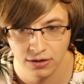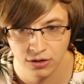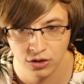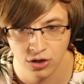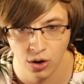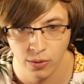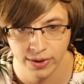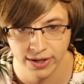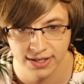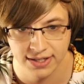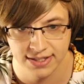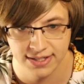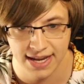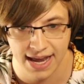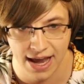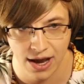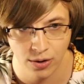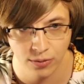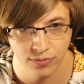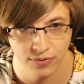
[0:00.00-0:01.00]
going
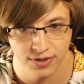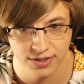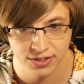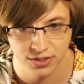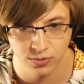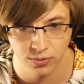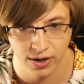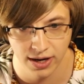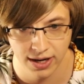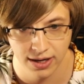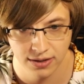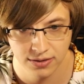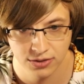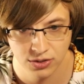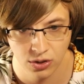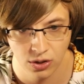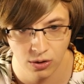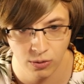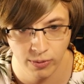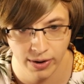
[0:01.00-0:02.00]
down this way.
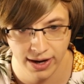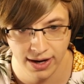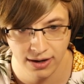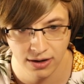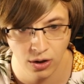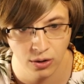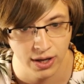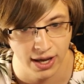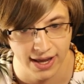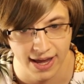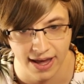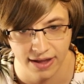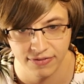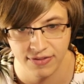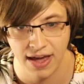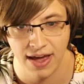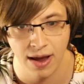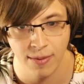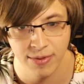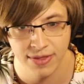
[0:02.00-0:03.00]
So I'll wait. Okay, yeah.
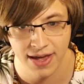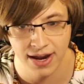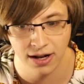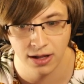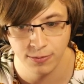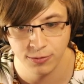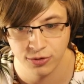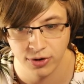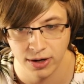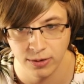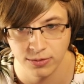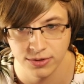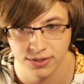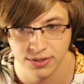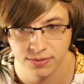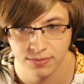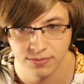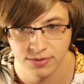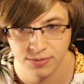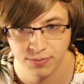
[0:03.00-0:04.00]
That I mean that upgrade
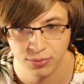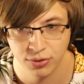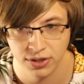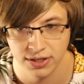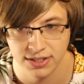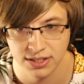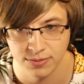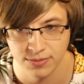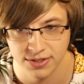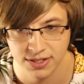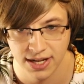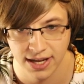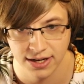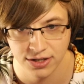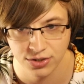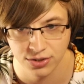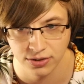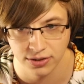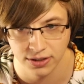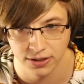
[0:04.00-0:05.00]
was pretty
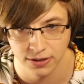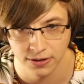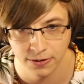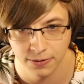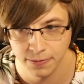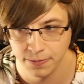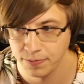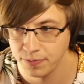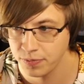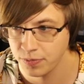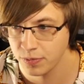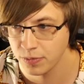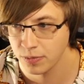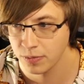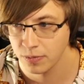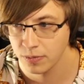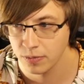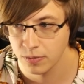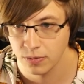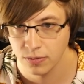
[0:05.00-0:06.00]
substantial here.
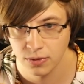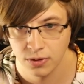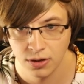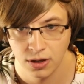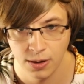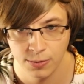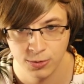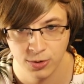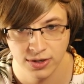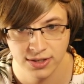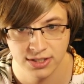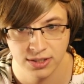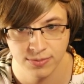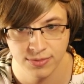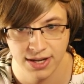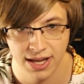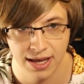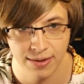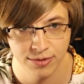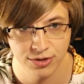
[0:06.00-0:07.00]
Upgrade some
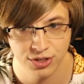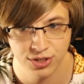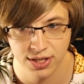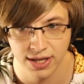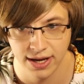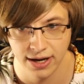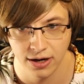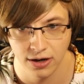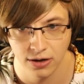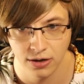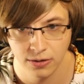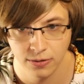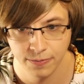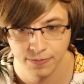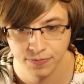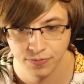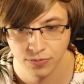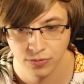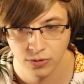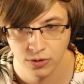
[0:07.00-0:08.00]
damage there.
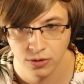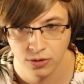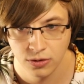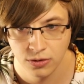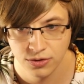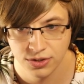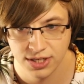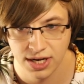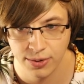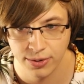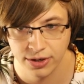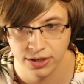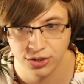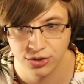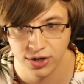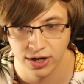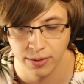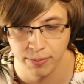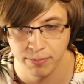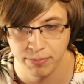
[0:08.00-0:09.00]
So now we're going to
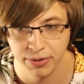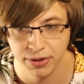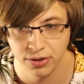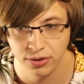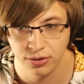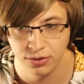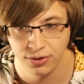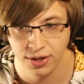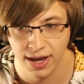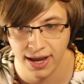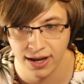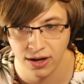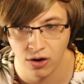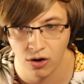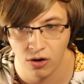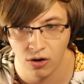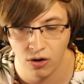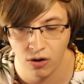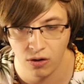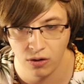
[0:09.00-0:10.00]
try to build a
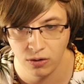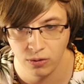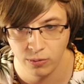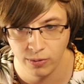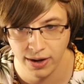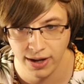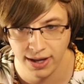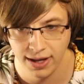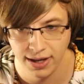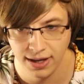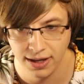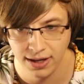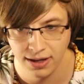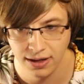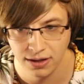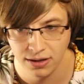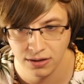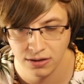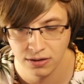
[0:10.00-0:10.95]
hallway. I